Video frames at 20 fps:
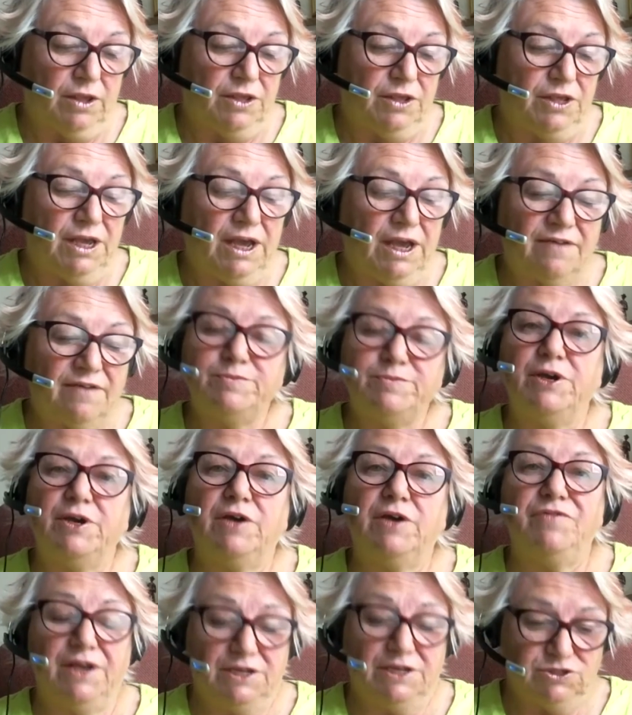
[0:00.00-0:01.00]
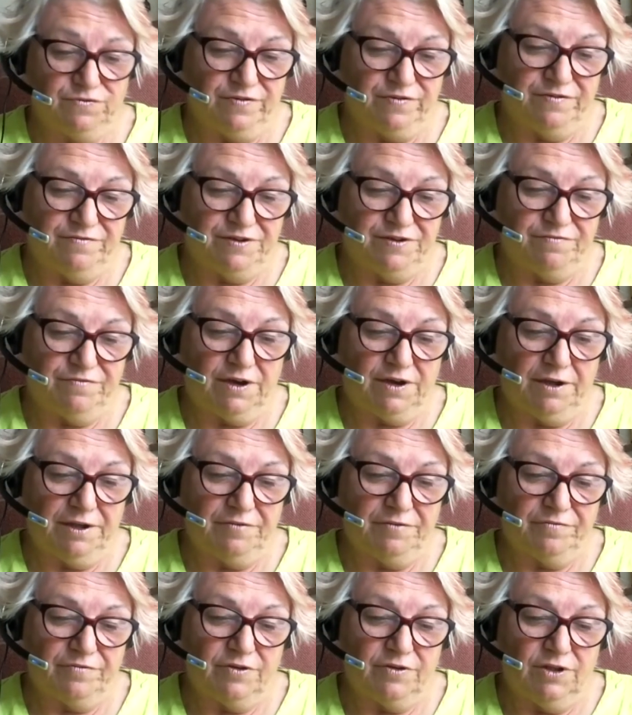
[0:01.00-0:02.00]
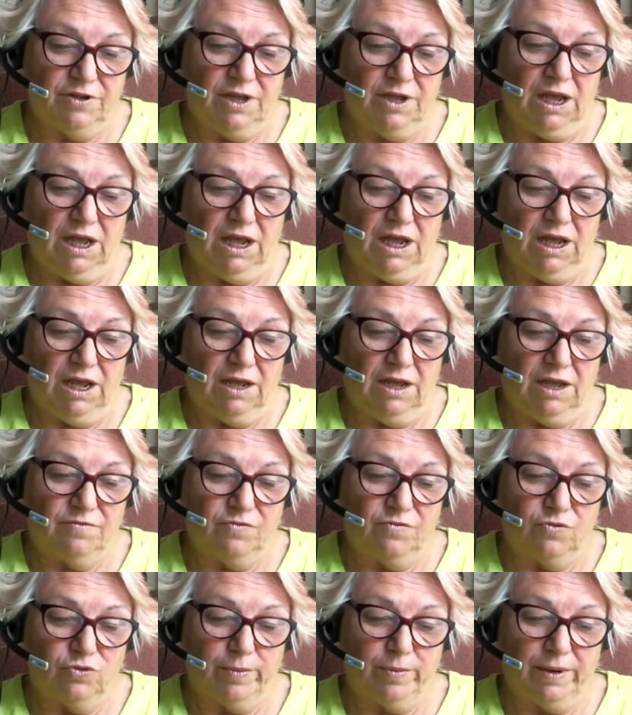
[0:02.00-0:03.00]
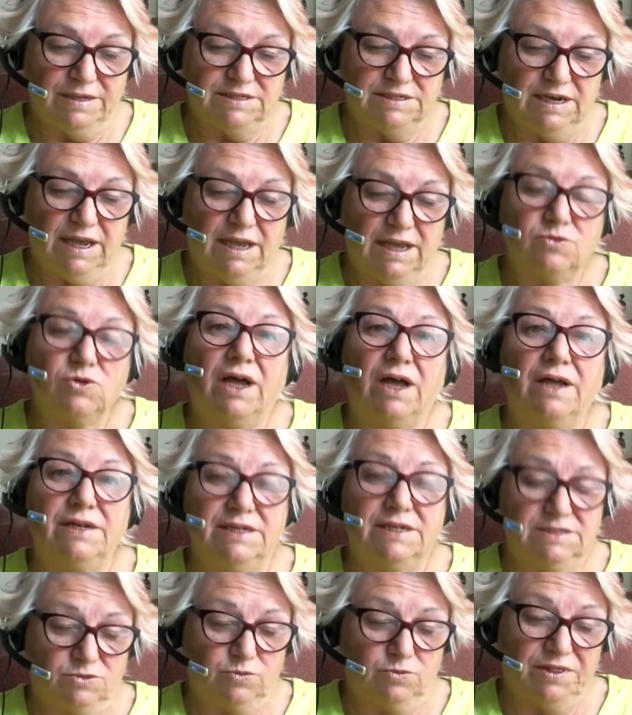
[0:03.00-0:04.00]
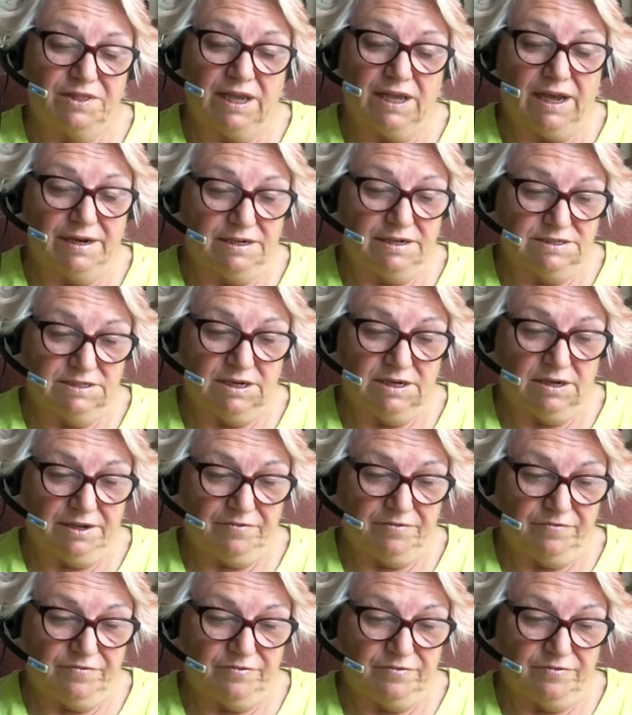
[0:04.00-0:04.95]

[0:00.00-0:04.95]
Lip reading: You have to be over the age of 55 for the buy-to-let, and it's with Canada Life.